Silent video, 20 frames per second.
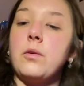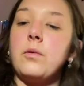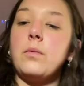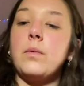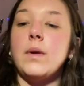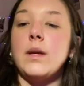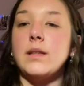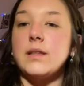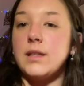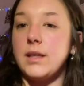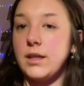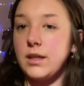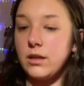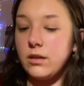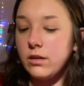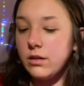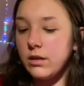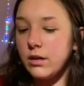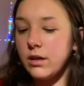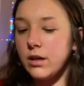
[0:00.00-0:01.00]
we take
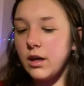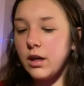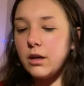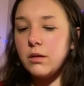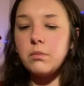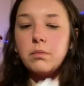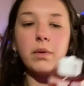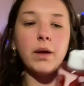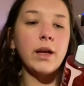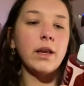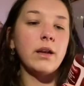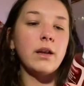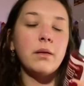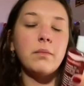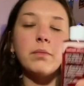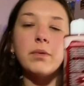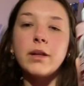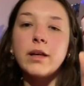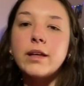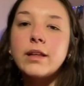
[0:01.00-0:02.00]
another cotton pad,
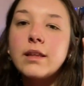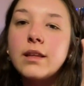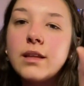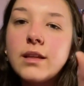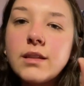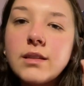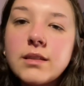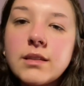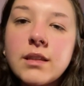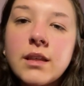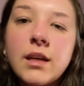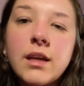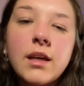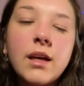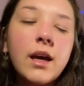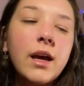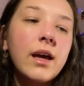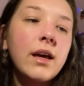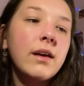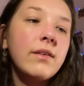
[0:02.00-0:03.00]
apply this.
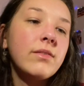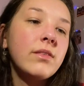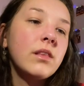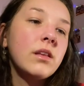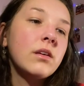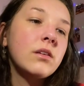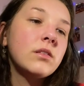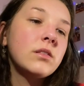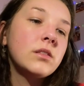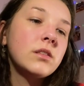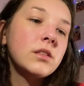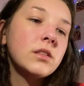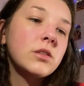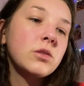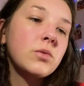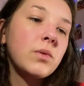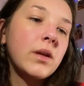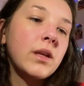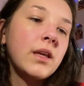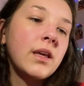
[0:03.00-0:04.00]
I have the Under
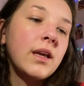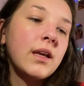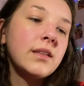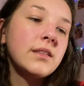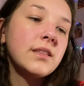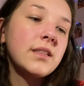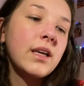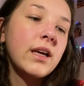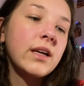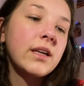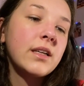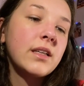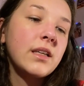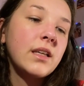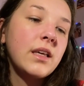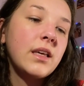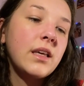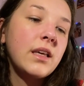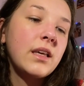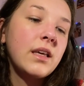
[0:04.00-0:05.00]
20
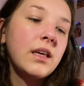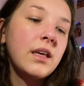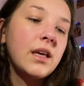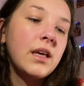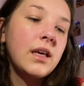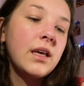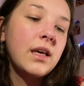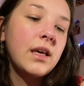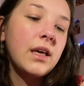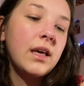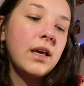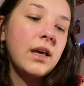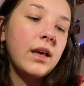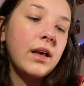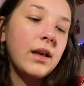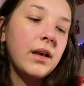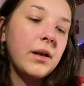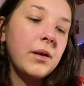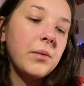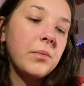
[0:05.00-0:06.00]
Anti-Acne
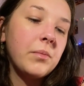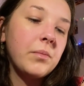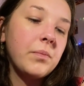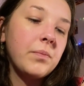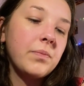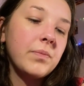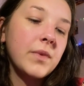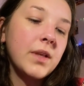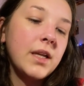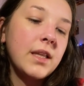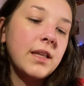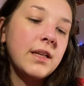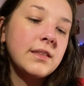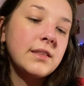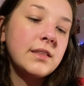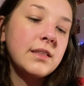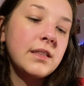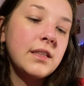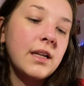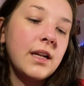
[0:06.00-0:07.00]
Cleansing
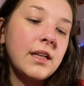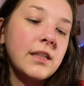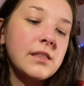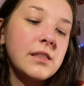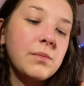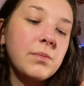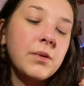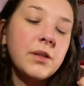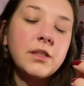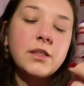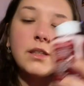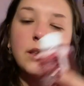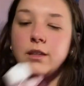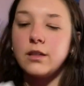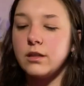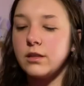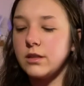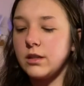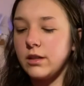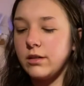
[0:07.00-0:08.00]

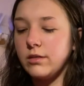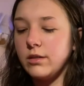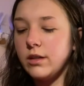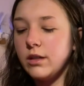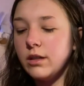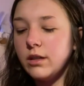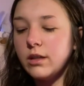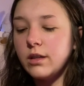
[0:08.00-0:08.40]
Antibacterial Toner,